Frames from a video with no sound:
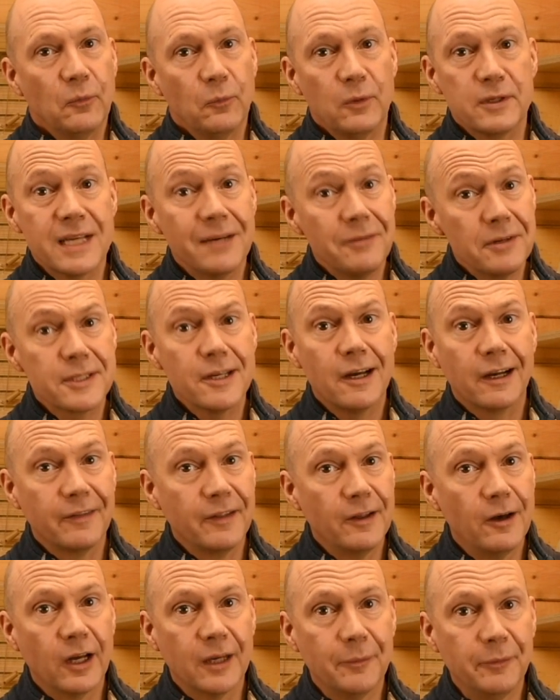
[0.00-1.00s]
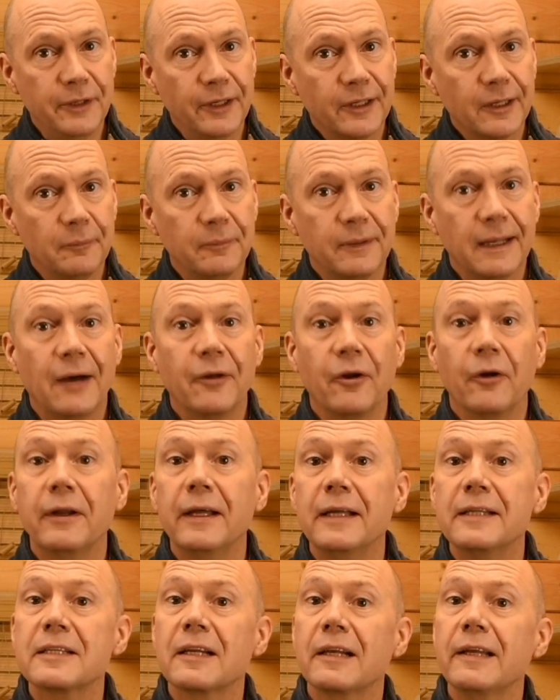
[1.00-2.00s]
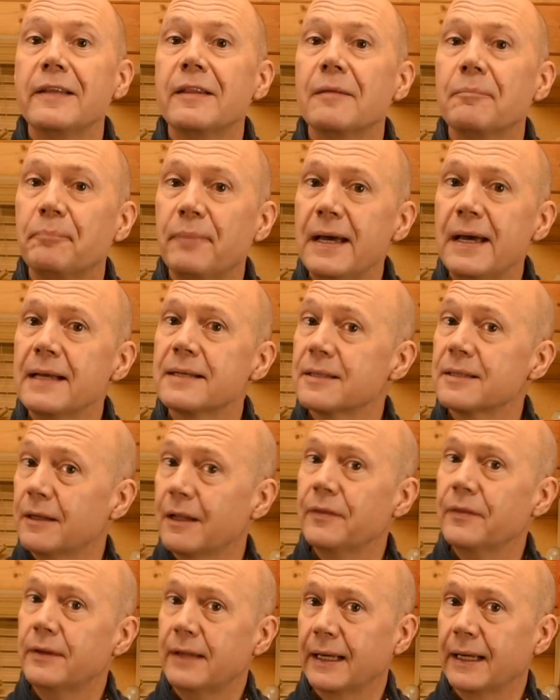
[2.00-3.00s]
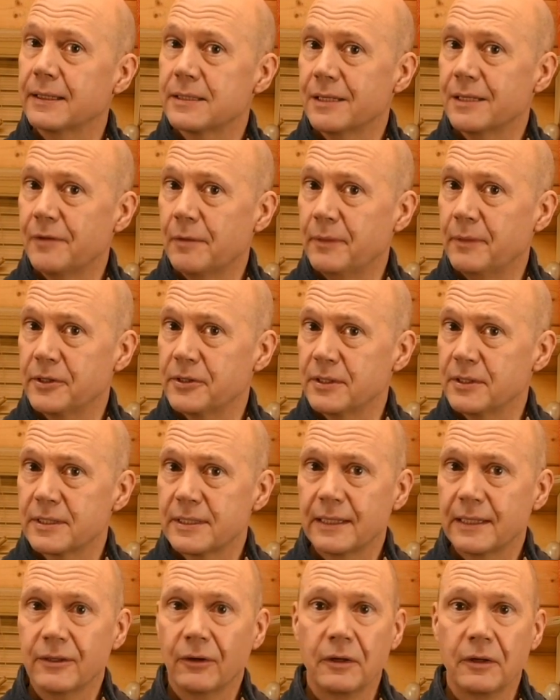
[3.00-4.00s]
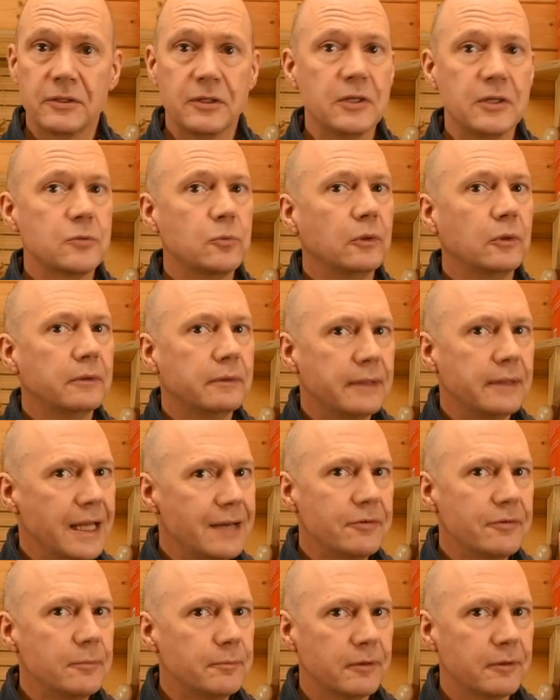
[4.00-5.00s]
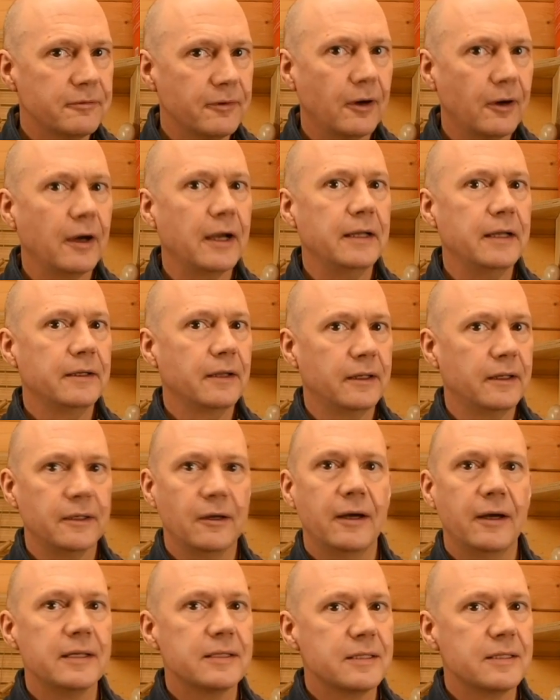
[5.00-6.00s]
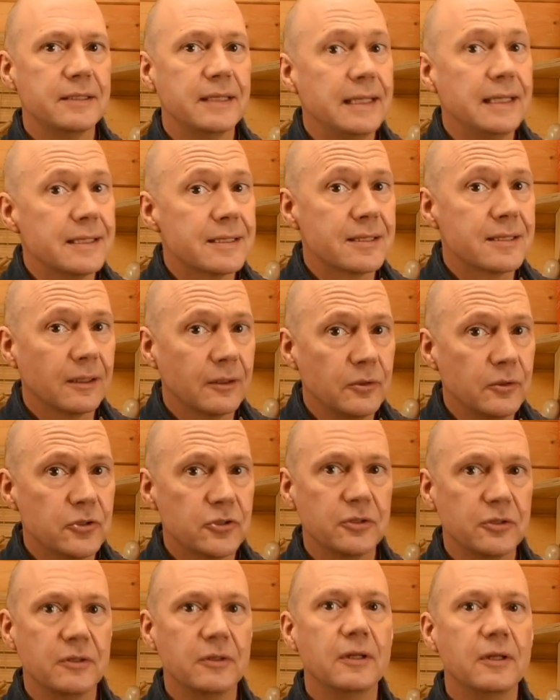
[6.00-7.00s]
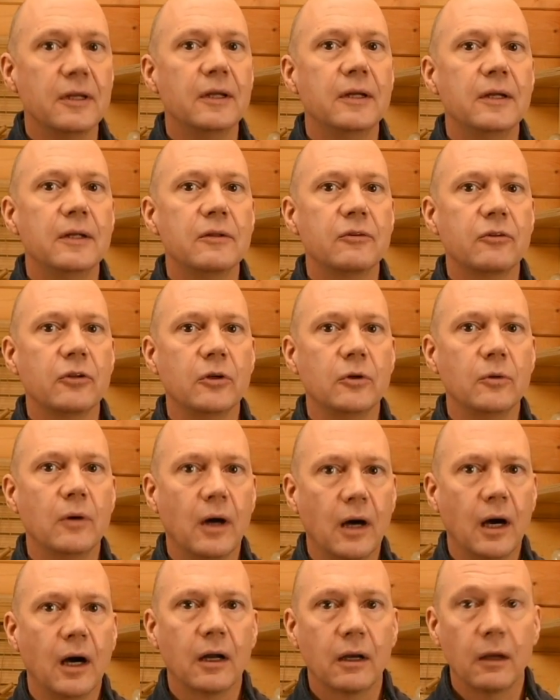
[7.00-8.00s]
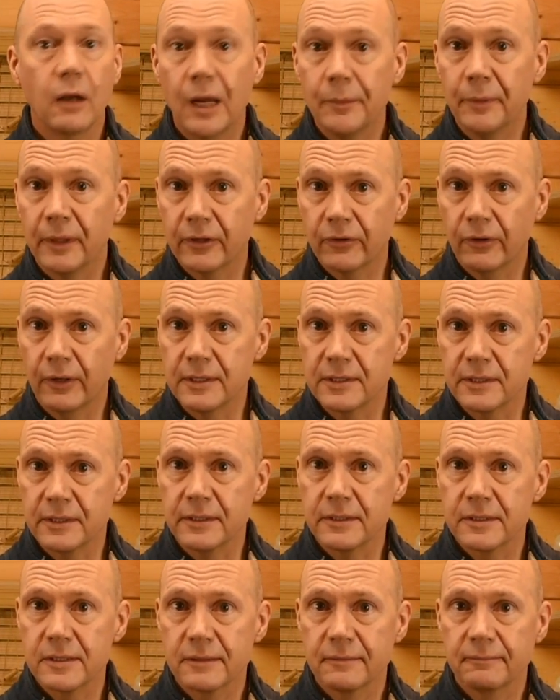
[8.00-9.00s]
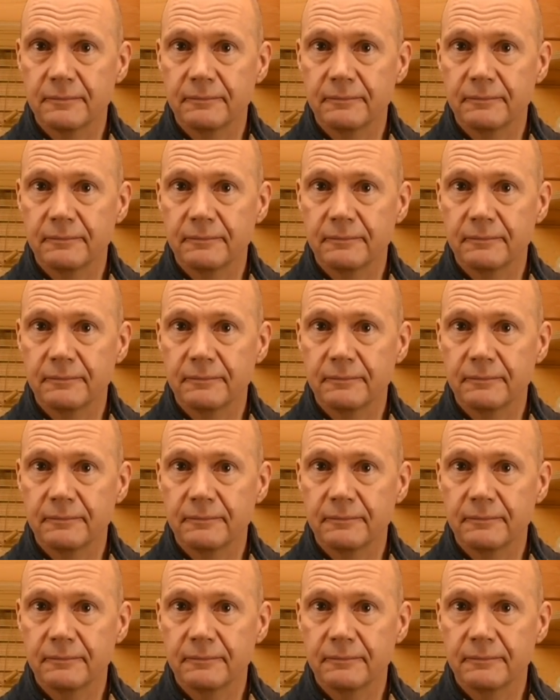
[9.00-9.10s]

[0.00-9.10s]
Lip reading: Whichever side of the argument you come down on, it's clear that BECCS and other negative emissions technologies will never provide a nice, neat solution to our climate crisis.